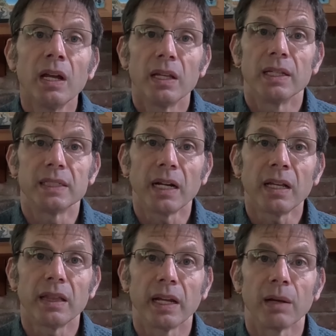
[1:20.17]
The
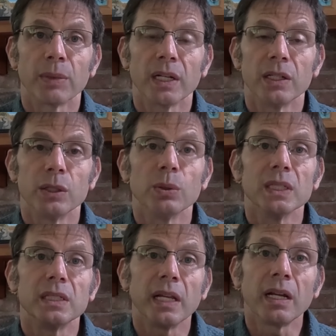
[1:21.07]
second thing I'm going to do
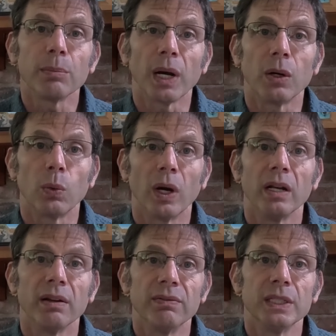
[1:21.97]
is think about what
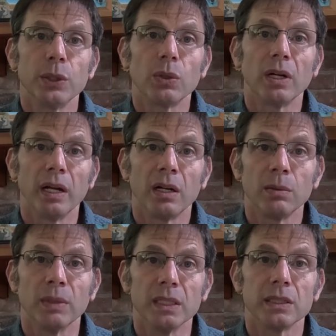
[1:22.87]
visual
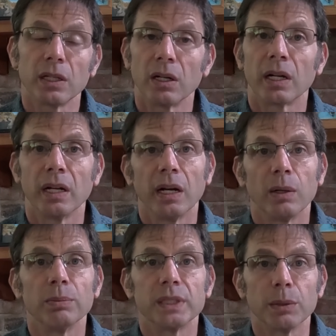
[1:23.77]
elements are going to
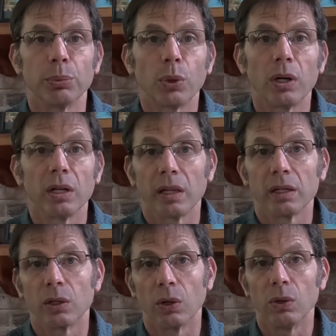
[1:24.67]
help support the
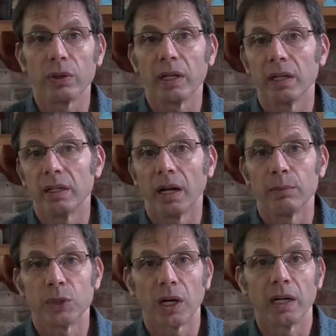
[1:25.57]
goal that I'm
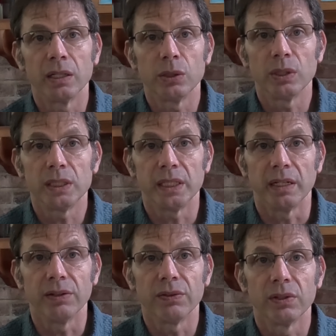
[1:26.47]
trying to
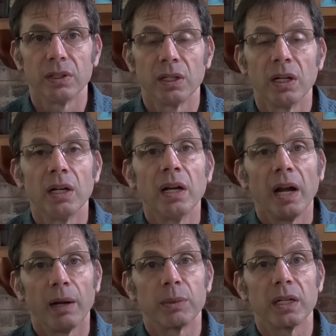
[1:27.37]
achieve.
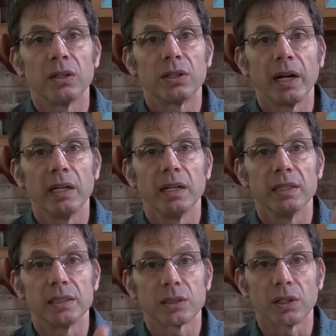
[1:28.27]
I'm going to write a
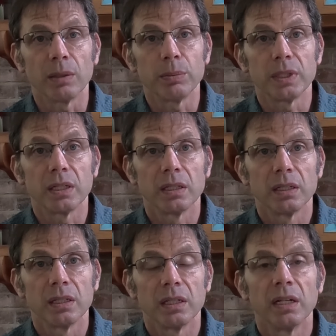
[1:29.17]
script,
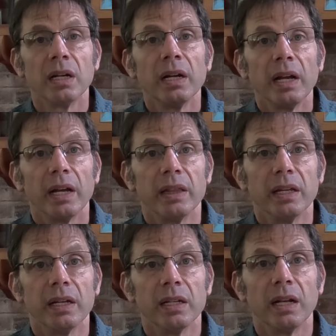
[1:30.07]
and
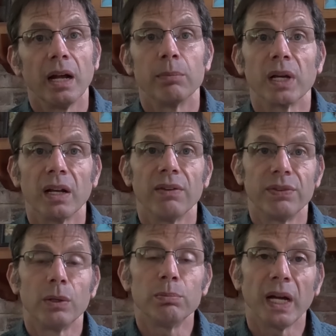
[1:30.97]
then I'm going to
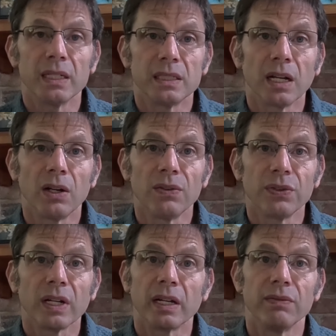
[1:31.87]
film myself
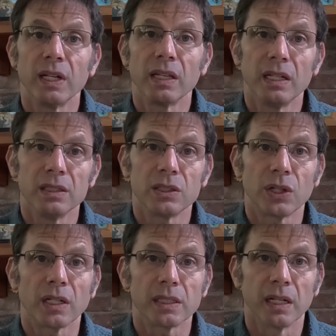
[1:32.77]
giving the
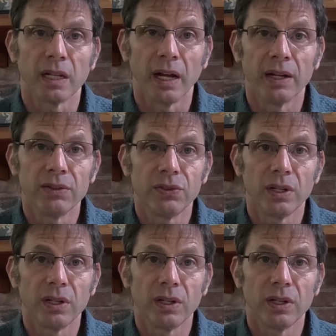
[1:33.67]
instruction live.